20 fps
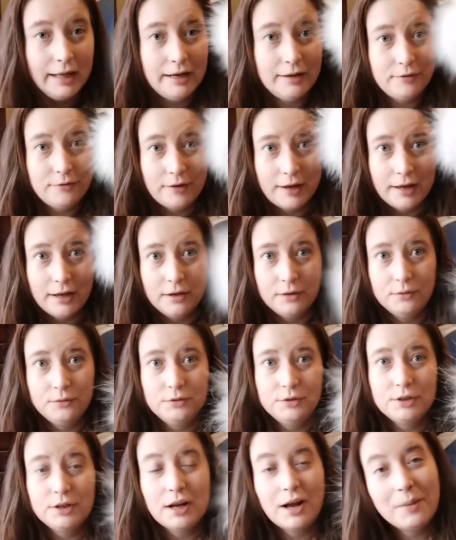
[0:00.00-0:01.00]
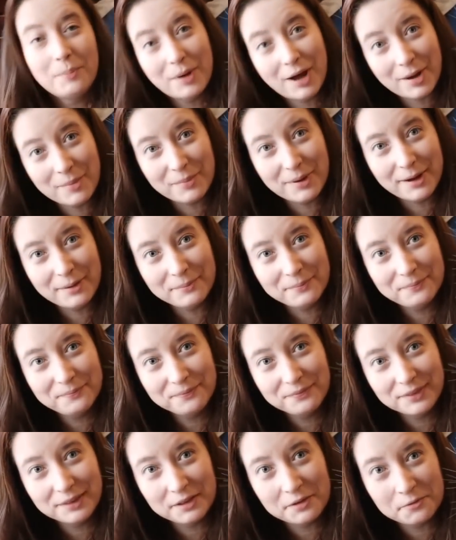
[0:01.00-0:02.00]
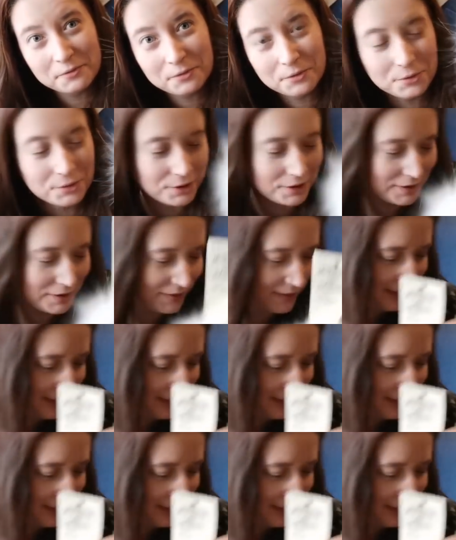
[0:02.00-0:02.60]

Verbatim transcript: And I found a pom-pom for